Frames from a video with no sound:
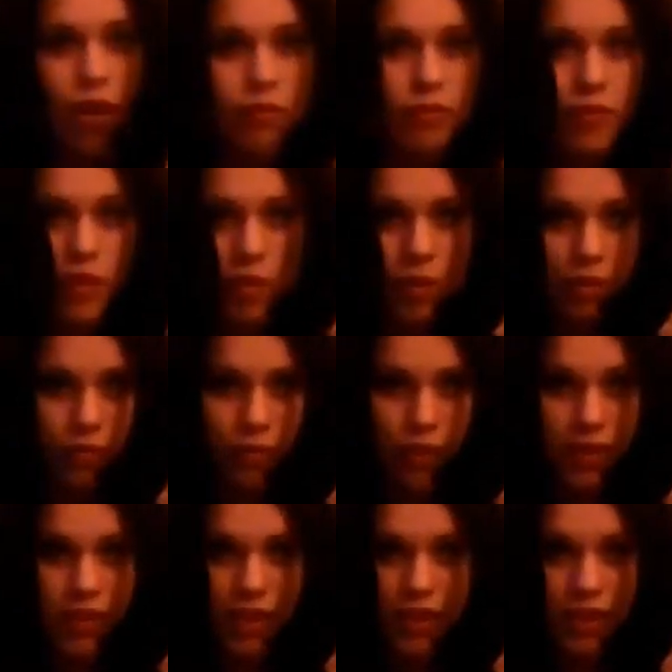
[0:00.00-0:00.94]
On reviewing the
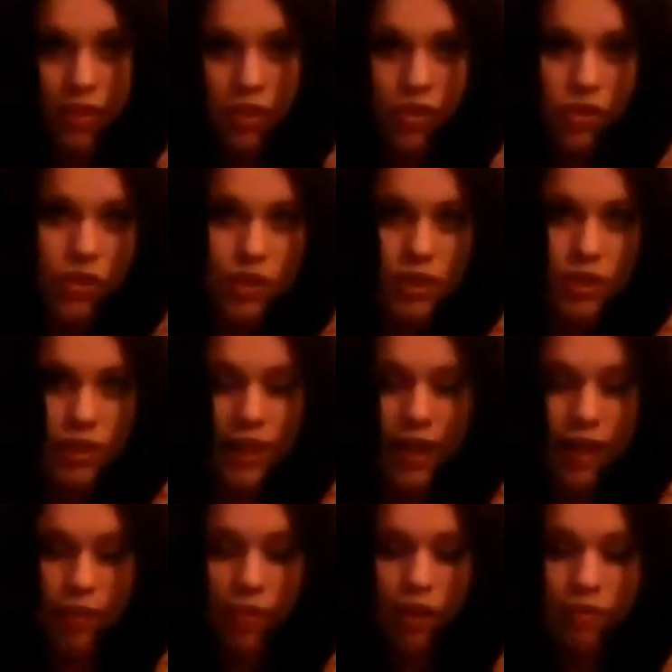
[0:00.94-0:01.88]
footage just
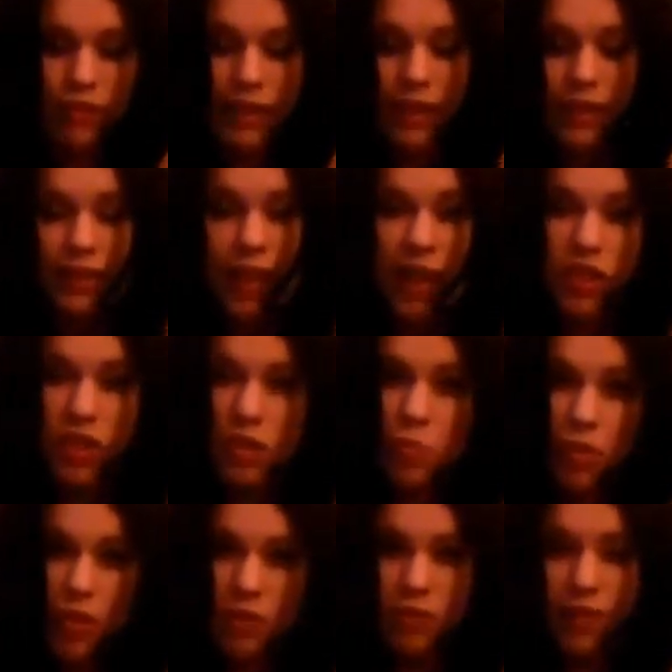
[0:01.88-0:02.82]
now, I realised that
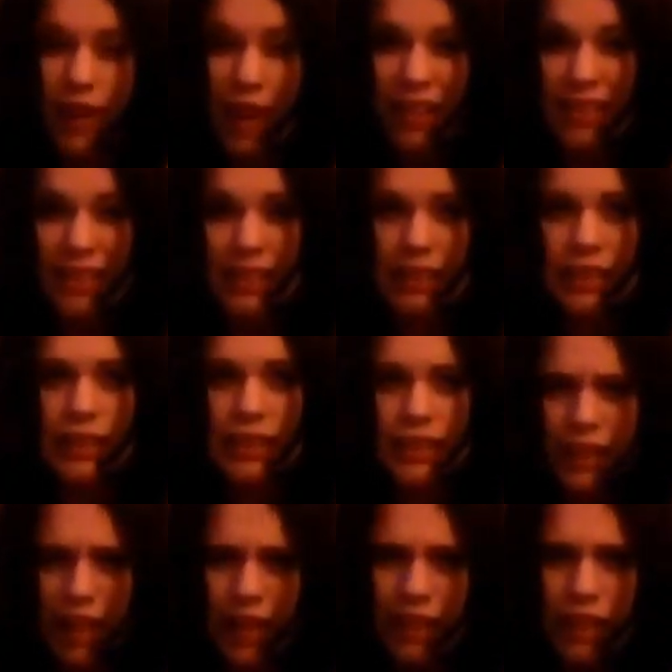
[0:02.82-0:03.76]
actually one of the files is
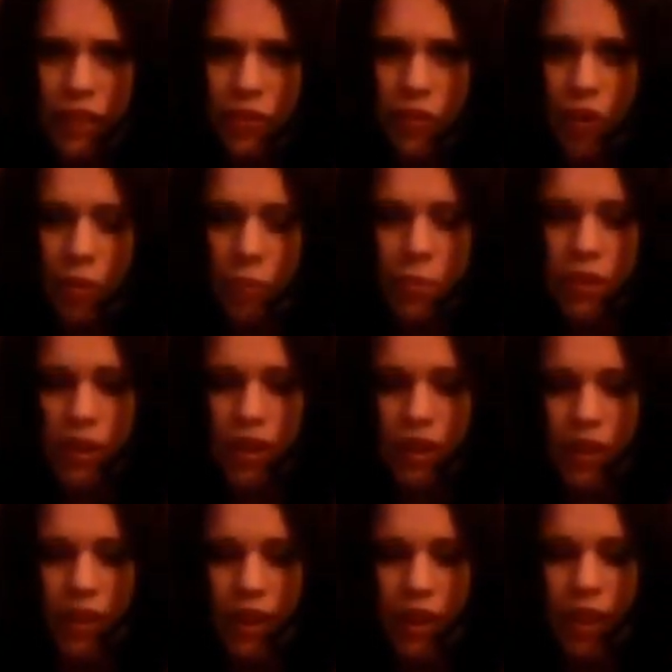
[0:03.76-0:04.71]
slightly corrupt
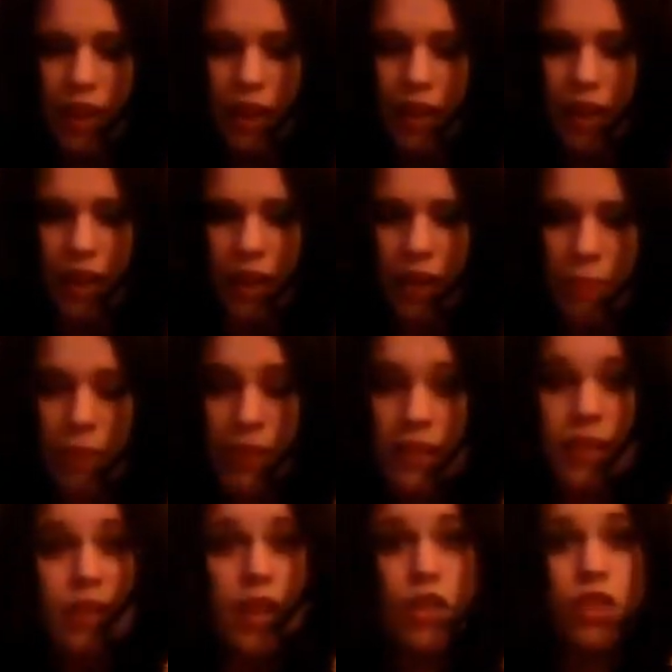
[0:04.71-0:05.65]
and
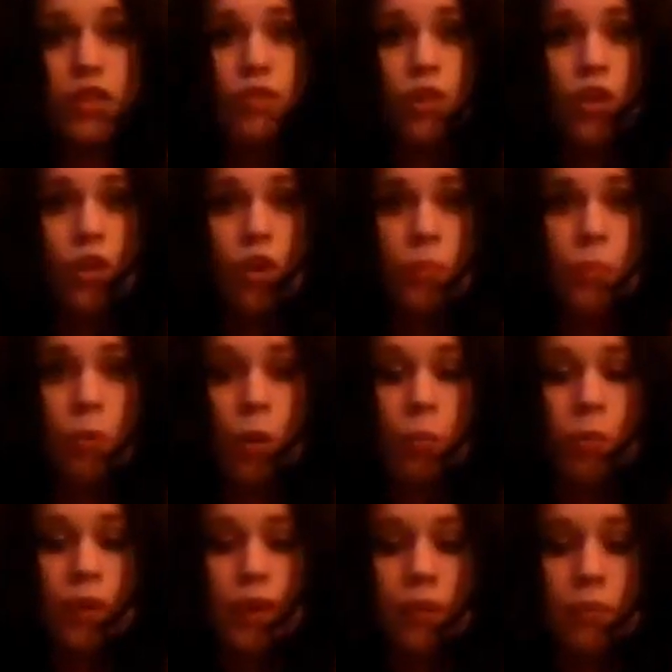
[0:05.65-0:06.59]
didn't actually record
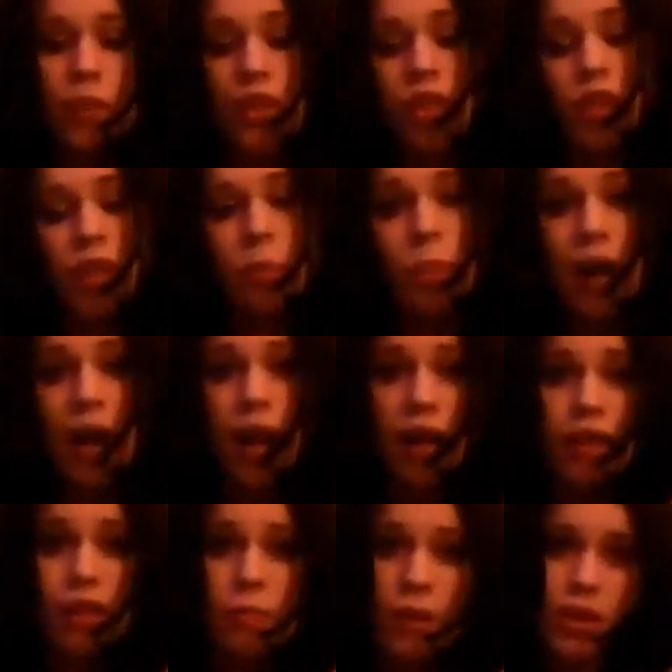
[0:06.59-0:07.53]
properly, which is the
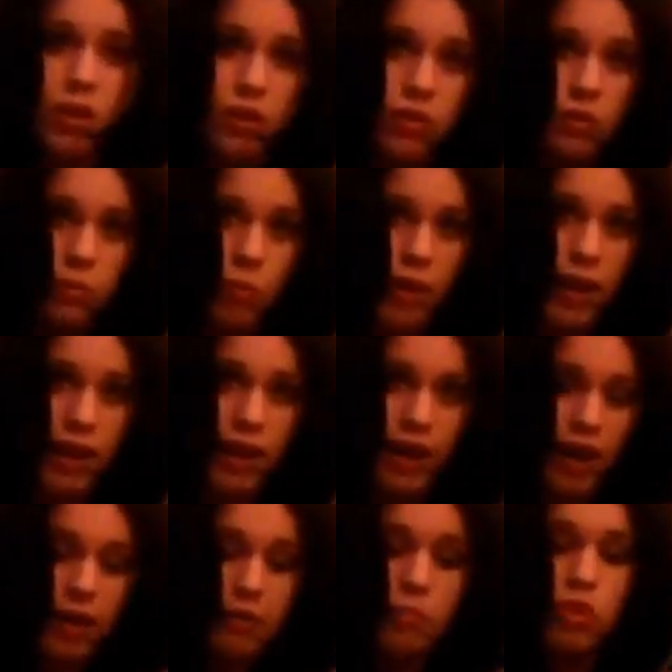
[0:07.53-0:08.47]
part in the middle where
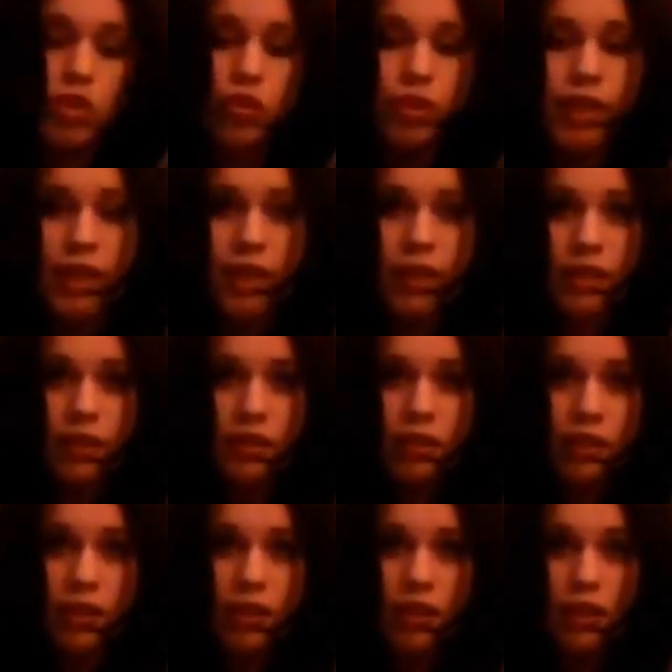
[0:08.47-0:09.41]
I'm
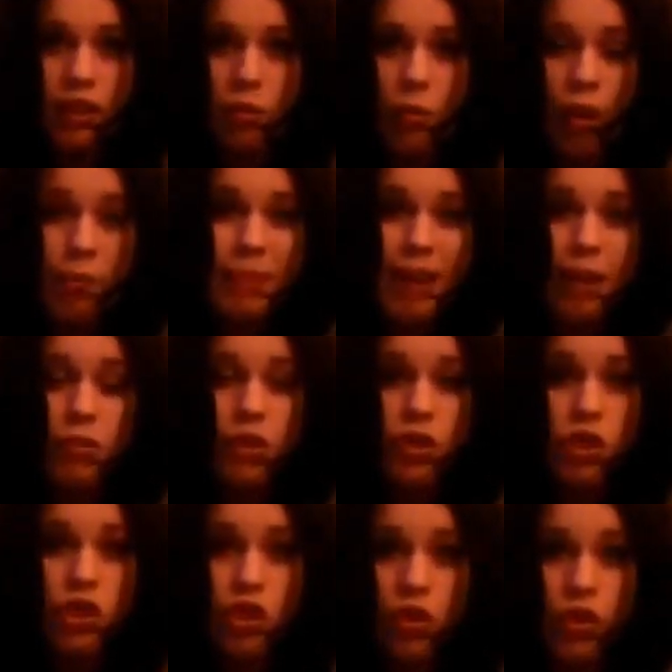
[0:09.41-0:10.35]
now
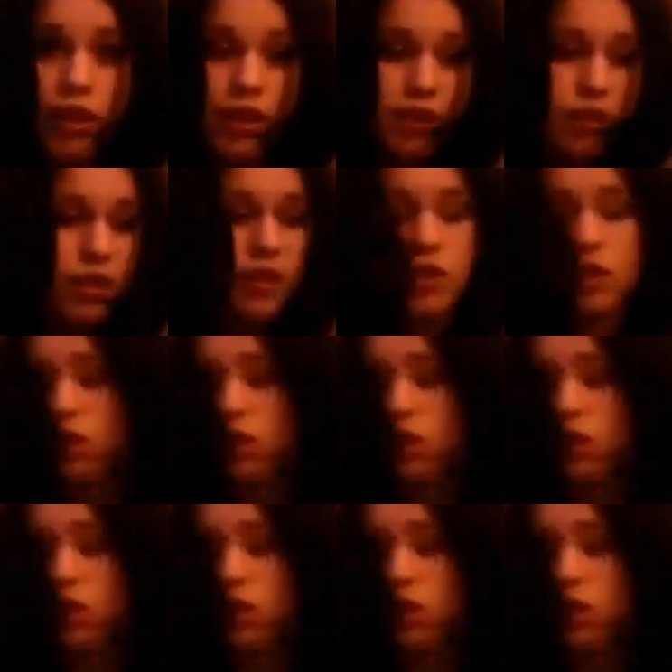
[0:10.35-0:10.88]
going to join